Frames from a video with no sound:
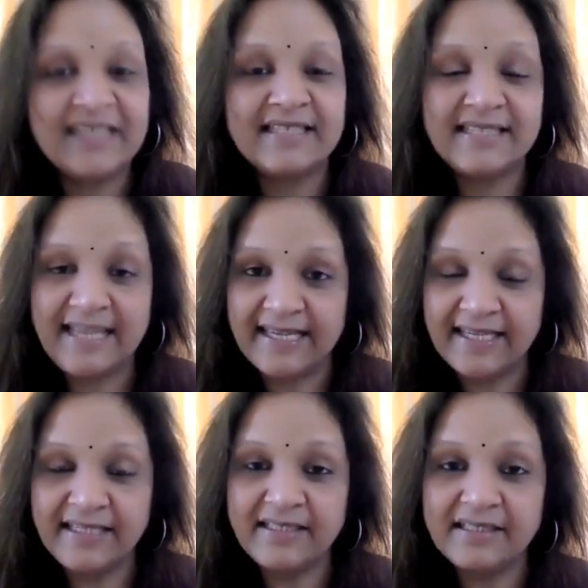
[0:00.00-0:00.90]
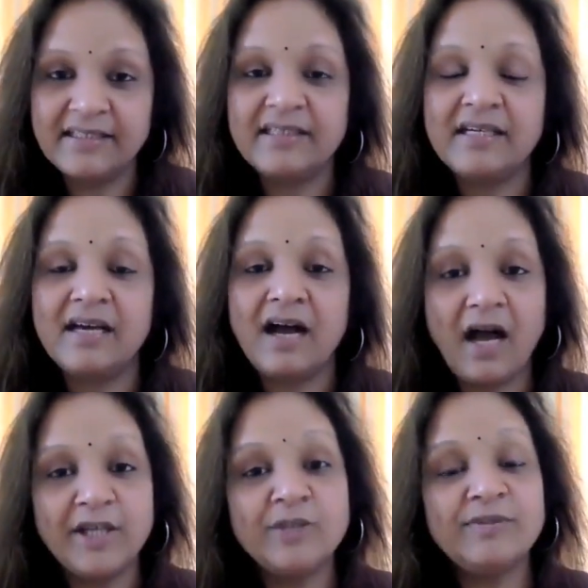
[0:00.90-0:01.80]
2nd,
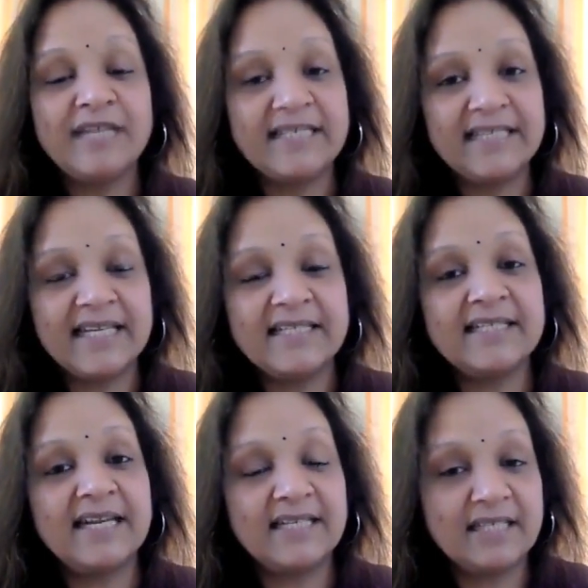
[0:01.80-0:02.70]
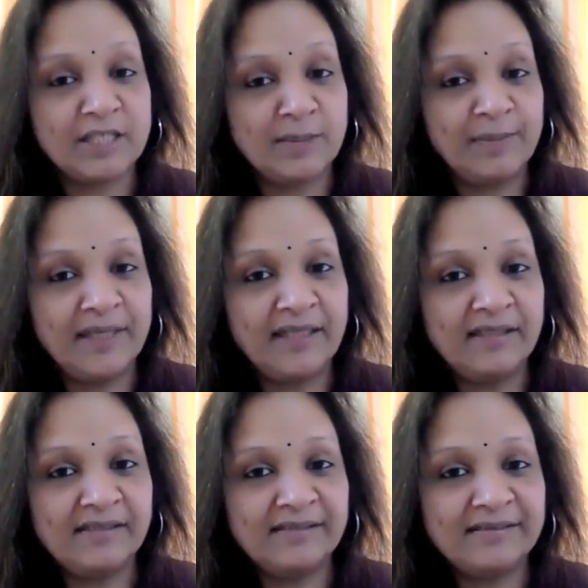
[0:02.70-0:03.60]
are you dedicated and disciplined?
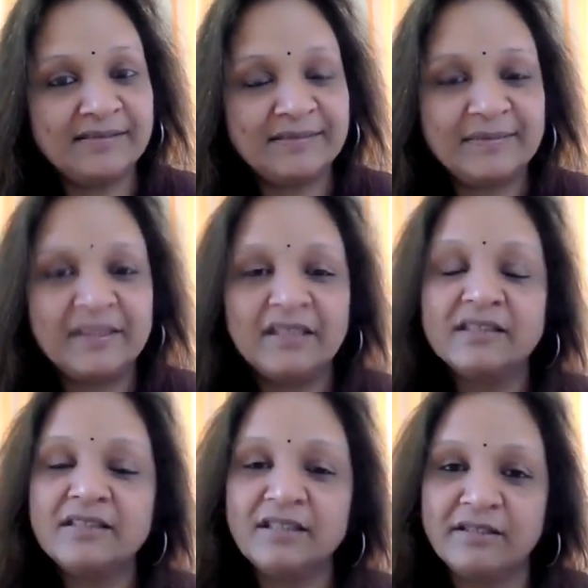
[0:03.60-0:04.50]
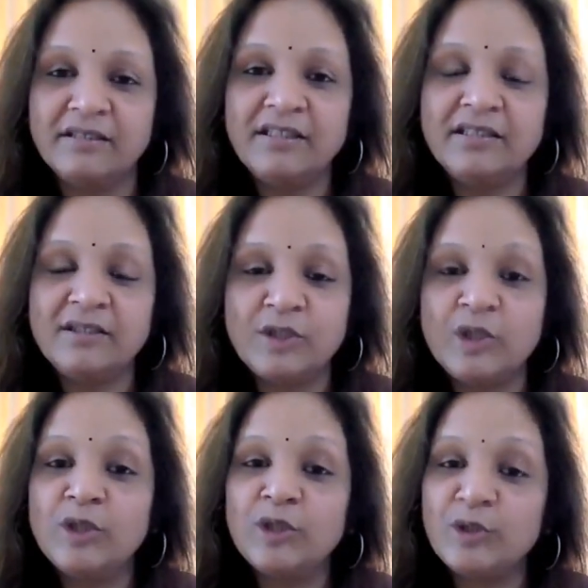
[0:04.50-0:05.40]
3rd,
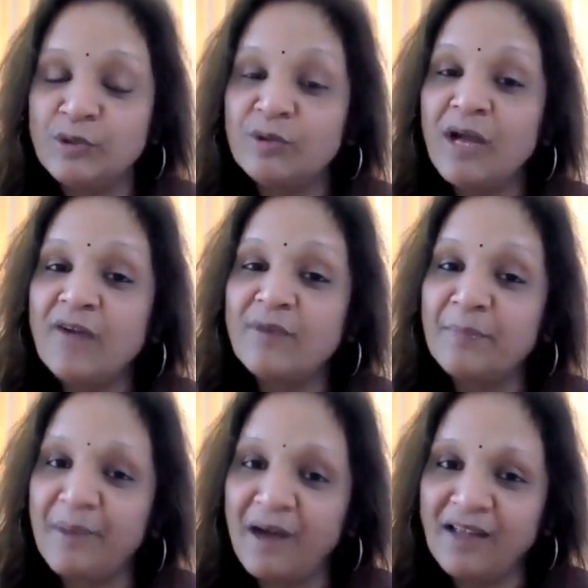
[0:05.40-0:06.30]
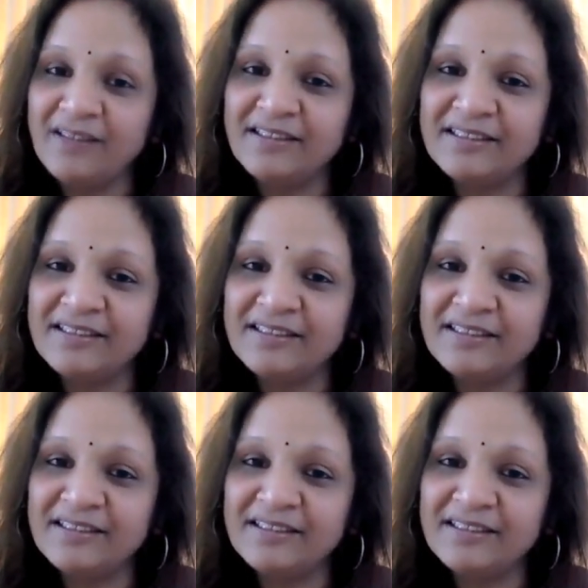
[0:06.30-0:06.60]
do you have a path?